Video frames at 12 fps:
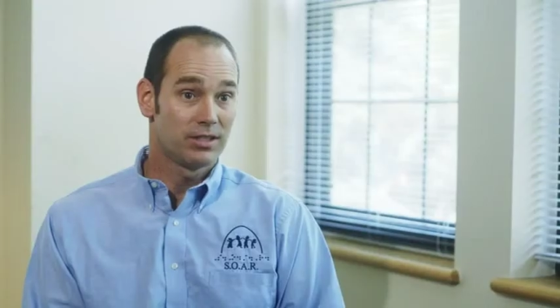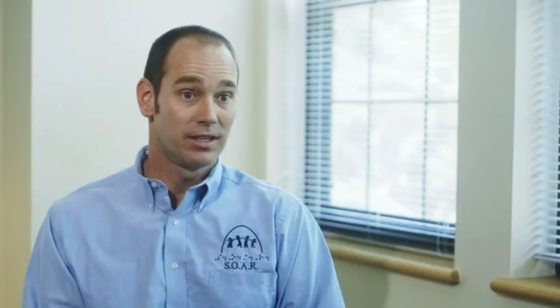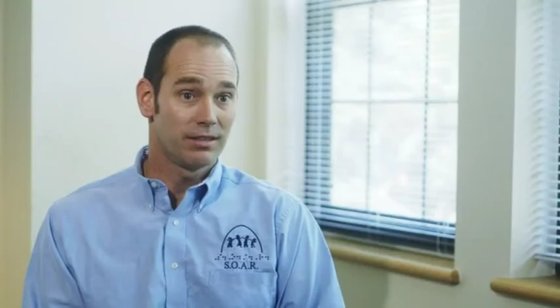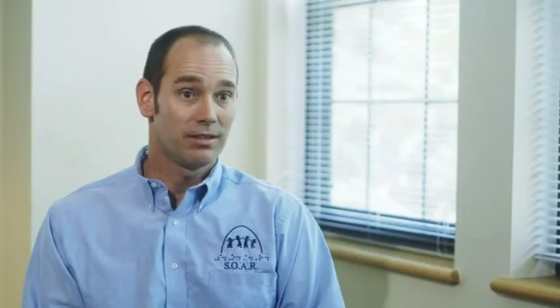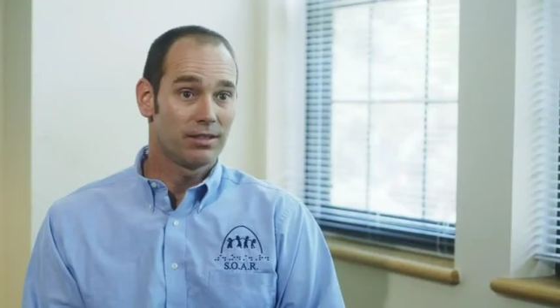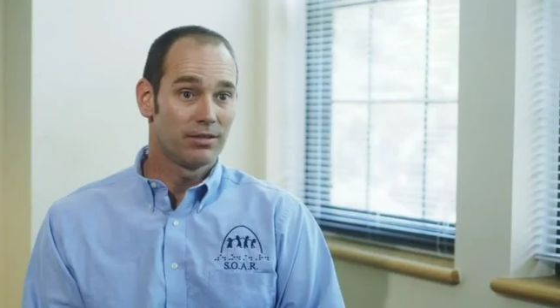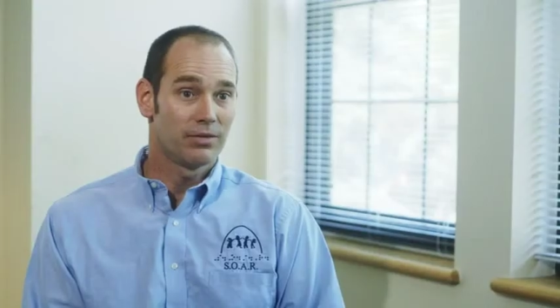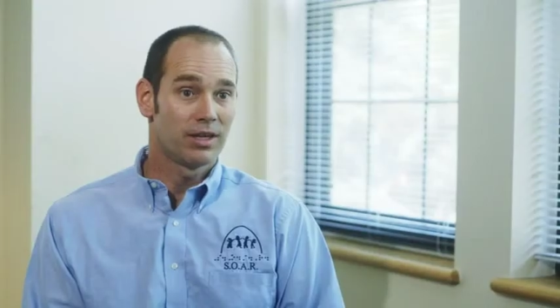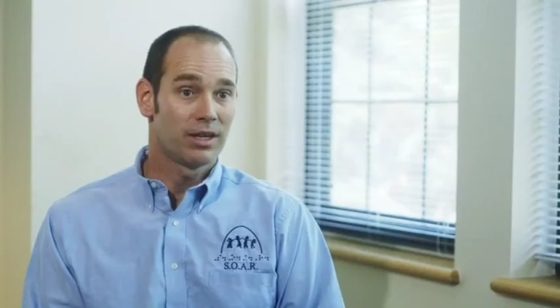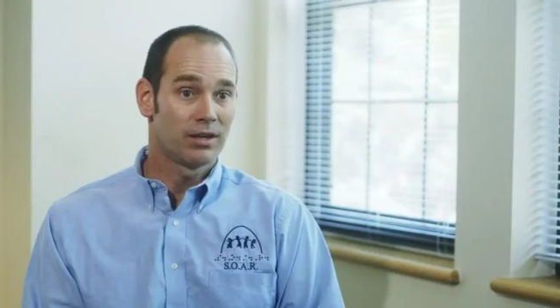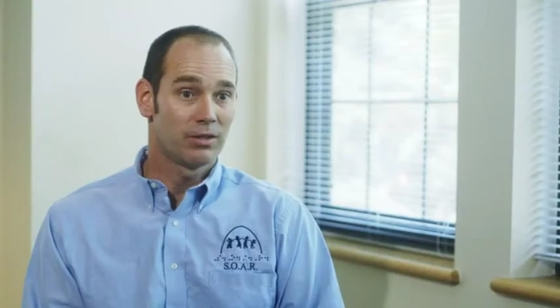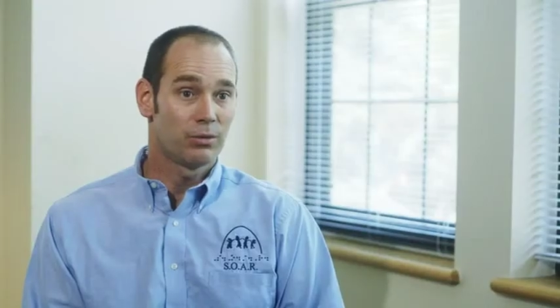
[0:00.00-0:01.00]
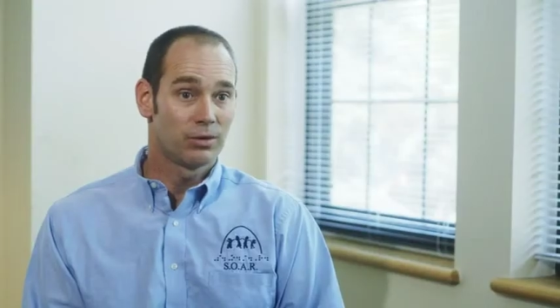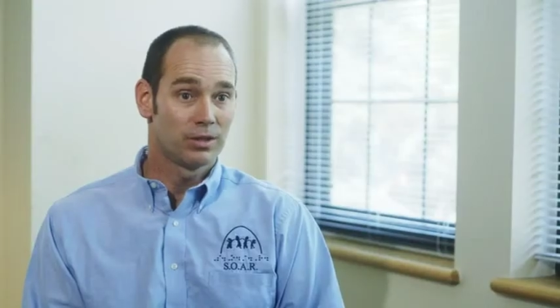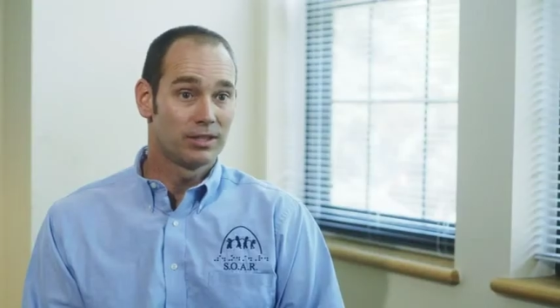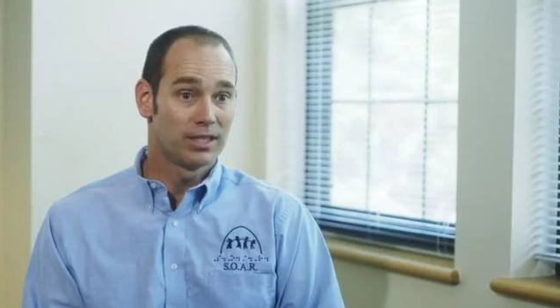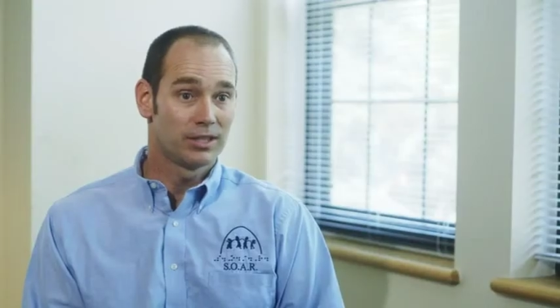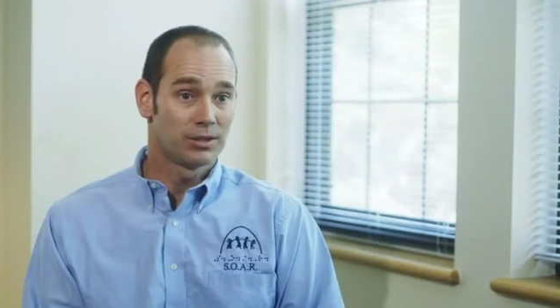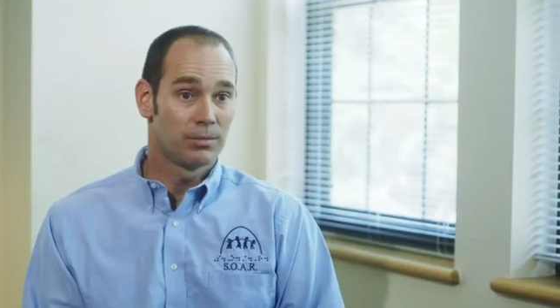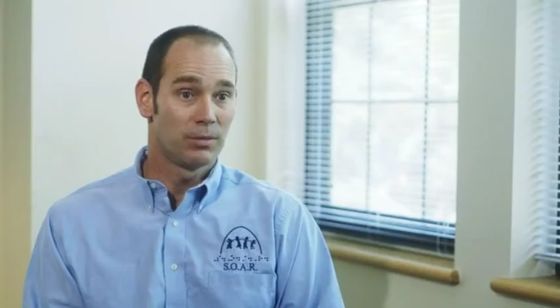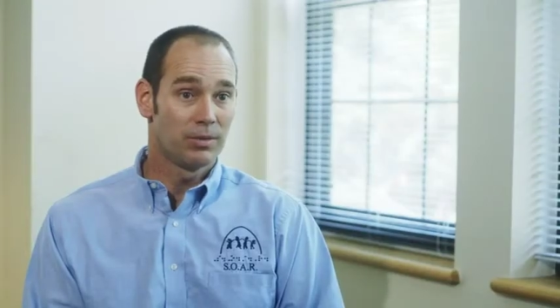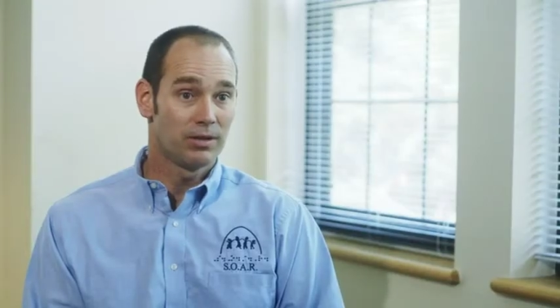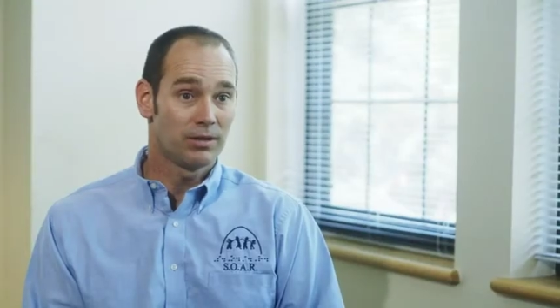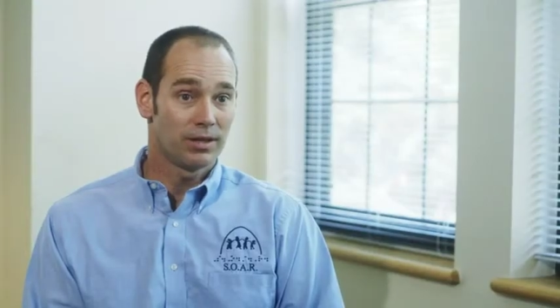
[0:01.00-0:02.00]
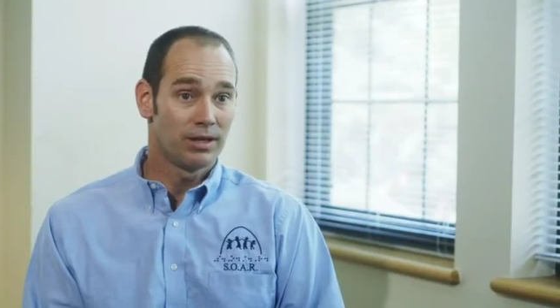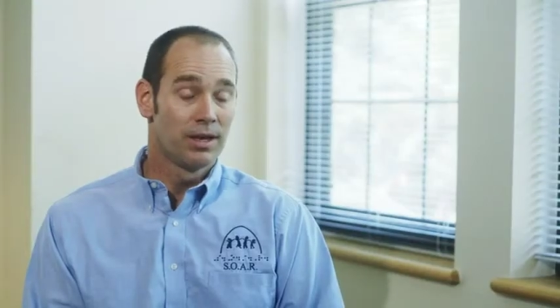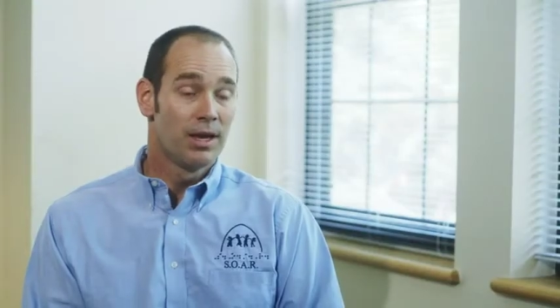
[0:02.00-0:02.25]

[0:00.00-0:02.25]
of daily living and the orientation mobility.